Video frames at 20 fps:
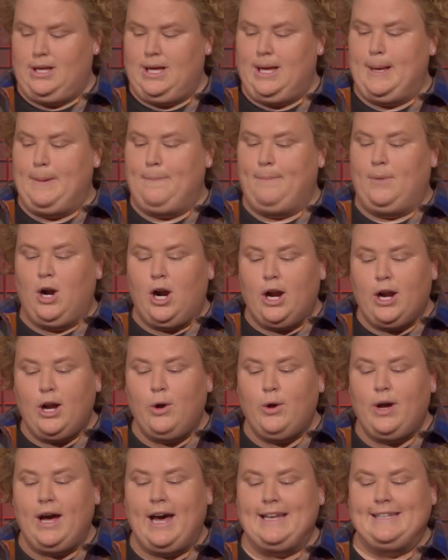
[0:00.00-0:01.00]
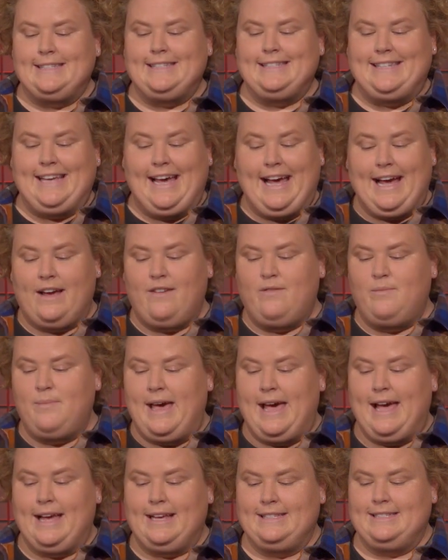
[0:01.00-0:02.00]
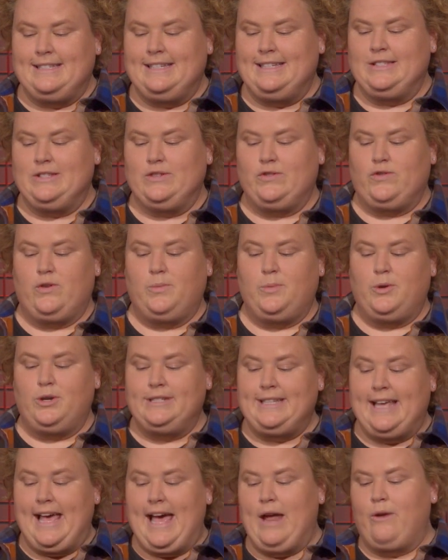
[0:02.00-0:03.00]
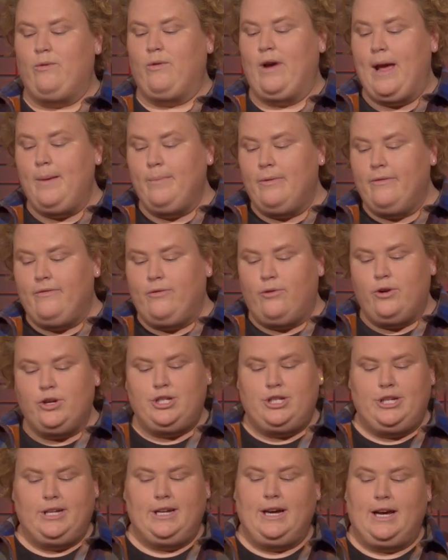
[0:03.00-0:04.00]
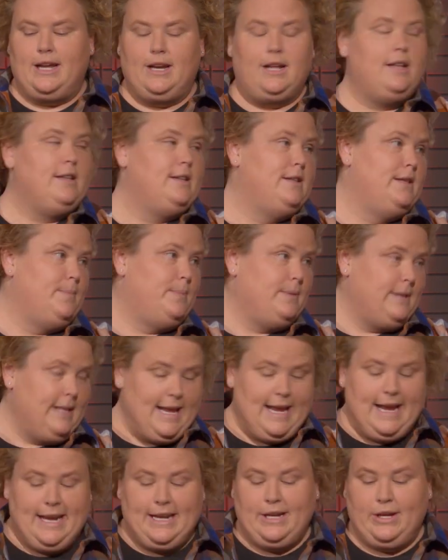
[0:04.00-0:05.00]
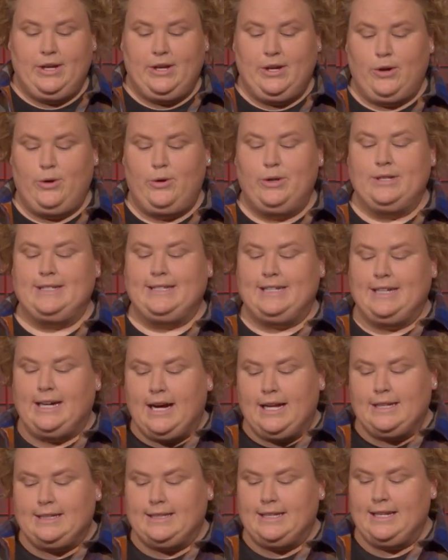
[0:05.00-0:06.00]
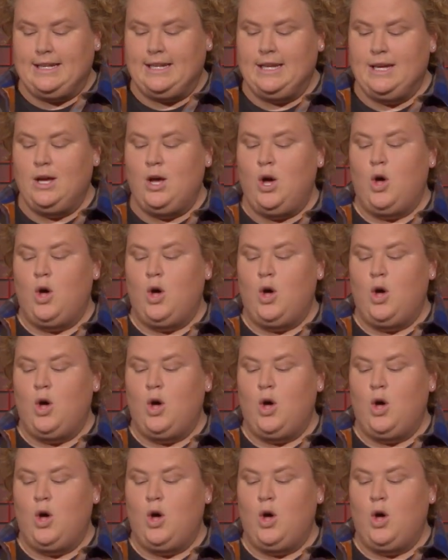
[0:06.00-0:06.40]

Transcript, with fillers: uh, Margot got a stack of magazines from her dad right before she got on the plane to go to Scotland.